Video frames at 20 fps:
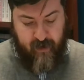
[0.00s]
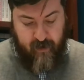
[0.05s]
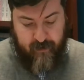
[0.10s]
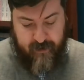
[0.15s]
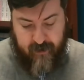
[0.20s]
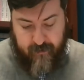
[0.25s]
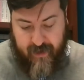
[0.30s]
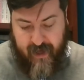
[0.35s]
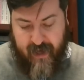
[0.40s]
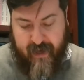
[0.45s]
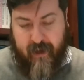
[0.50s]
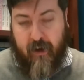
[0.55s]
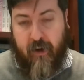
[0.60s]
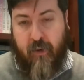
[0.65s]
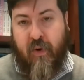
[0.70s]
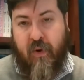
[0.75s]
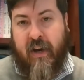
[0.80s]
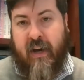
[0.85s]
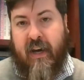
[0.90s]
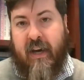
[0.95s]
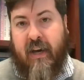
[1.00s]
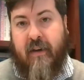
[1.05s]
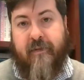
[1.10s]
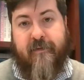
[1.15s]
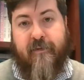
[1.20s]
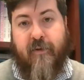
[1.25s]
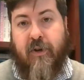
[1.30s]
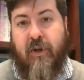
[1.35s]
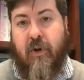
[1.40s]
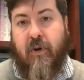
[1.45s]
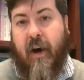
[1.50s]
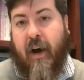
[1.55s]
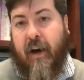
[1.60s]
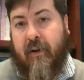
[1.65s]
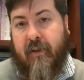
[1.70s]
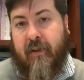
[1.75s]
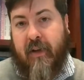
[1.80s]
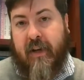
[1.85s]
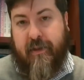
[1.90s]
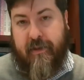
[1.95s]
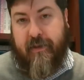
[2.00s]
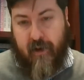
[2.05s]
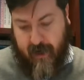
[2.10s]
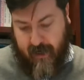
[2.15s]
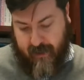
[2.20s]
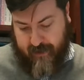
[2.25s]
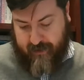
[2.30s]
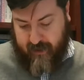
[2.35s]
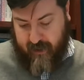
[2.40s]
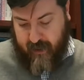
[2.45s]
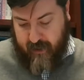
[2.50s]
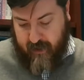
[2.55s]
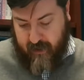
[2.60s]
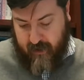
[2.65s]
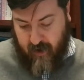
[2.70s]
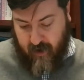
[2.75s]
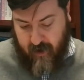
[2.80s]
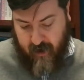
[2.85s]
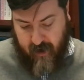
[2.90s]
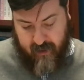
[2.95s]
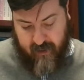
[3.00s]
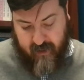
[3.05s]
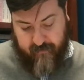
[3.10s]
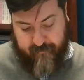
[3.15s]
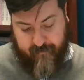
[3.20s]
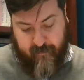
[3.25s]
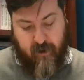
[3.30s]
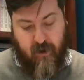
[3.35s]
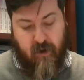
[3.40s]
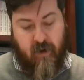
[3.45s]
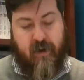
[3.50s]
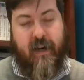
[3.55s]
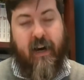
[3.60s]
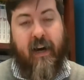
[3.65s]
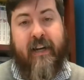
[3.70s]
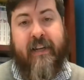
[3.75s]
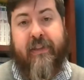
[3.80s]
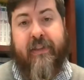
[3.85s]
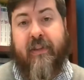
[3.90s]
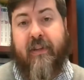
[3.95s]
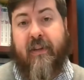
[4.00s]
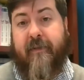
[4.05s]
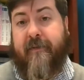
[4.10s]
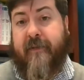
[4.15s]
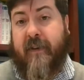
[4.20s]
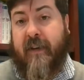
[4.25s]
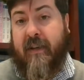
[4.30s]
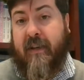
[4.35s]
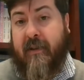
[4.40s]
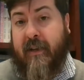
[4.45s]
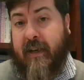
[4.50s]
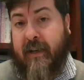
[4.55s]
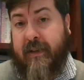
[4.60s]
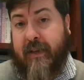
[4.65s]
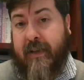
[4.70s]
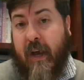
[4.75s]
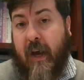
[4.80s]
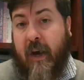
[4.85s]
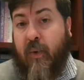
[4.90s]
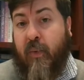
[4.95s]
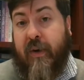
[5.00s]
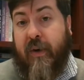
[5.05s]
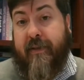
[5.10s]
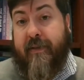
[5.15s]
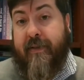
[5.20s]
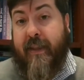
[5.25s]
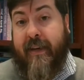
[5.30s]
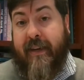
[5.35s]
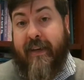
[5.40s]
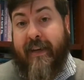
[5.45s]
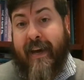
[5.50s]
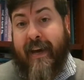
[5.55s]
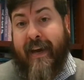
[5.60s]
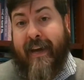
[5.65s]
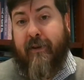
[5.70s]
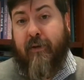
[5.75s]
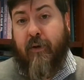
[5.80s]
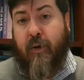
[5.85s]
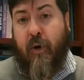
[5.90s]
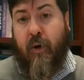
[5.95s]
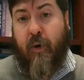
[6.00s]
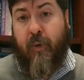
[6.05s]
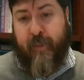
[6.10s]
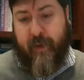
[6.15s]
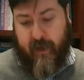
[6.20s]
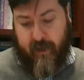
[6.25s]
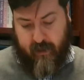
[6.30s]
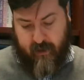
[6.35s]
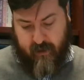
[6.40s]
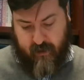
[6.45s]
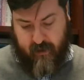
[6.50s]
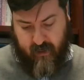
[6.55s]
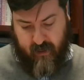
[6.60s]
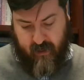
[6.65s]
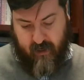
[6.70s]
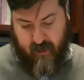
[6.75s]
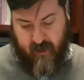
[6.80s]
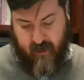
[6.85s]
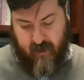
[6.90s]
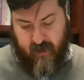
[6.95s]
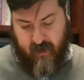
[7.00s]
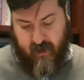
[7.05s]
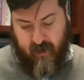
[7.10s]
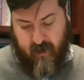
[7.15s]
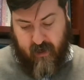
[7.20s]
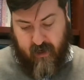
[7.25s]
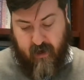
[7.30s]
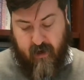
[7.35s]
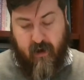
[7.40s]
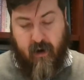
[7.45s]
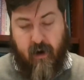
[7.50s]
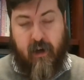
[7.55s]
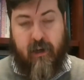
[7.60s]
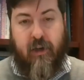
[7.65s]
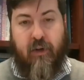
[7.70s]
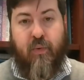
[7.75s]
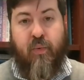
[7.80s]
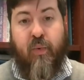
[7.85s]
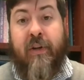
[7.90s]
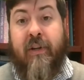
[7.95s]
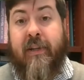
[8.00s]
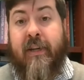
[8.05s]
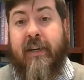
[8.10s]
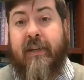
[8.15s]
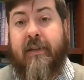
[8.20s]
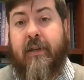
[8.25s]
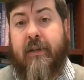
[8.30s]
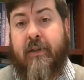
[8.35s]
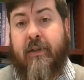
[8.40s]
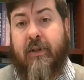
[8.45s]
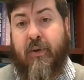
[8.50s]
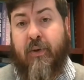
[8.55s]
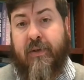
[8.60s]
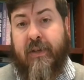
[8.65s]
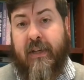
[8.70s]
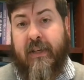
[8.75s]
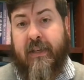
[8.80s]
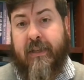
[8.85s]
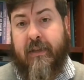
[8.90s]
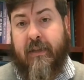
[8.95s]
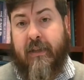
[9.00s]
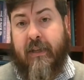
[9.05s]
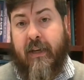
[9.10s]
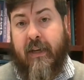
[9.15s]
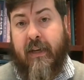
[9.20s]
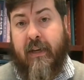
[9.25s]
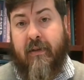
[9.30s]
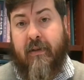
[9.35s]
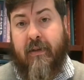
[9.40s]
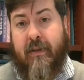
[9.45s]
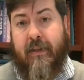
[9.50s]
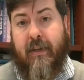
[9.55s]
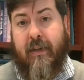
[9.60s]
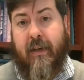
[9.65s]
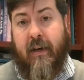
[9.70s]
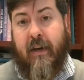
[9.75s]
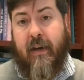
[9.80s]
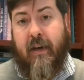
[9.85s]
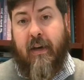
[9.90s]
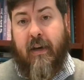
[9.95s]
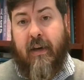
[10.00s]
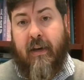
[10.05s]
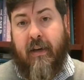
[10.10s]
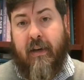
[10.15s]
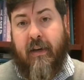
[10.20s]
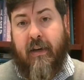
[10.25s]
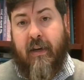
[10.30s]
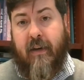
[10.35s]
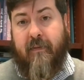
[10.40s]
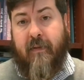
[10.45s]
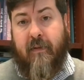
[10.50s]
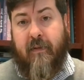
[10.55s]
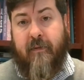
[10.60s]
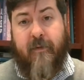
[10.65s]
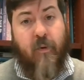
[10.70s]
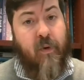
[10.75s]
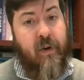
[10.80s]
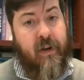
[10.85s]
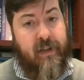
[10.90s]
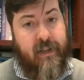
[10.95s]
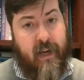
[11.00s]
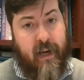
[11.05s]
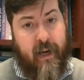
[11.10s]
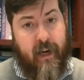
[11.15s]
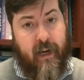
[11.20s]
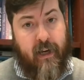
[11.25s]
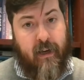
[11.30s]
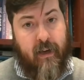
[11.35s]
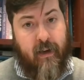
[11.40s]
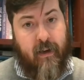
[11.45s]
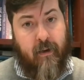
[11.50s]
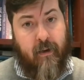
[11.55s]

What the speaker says: to make a grave for your ugly thoughts and a garden for your kindly feelings with the gate open. Are you willing to do these things even for a day?